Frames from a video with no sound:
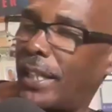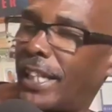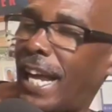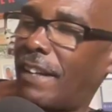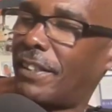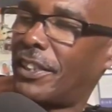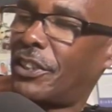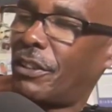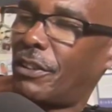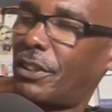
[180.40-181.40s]
the Catholic
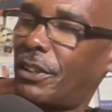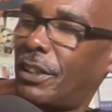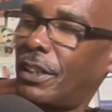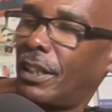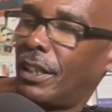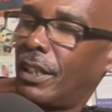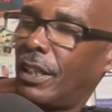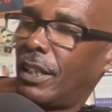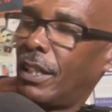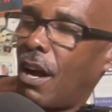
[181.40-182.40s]
Church.
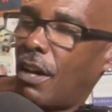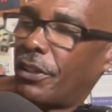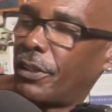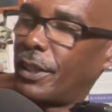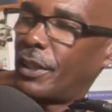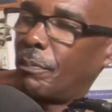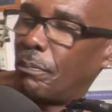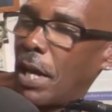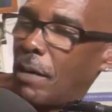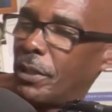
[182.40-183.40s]
Author is
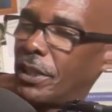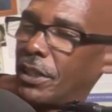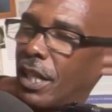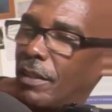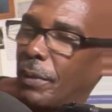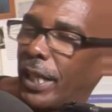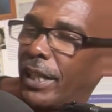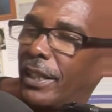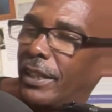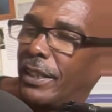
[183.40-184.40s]
Mama
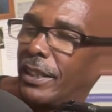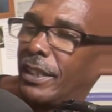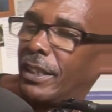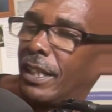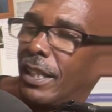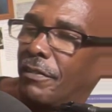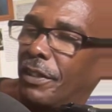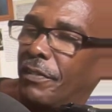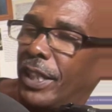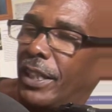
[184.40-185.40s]
Zogbe,
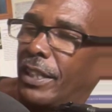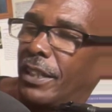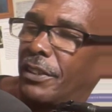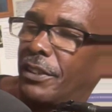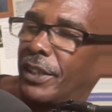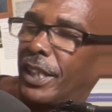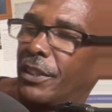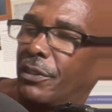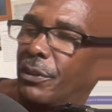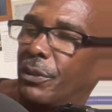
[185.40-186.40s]
Vivian Hunter
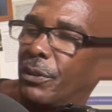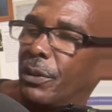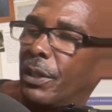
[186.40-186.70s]
Hendrew,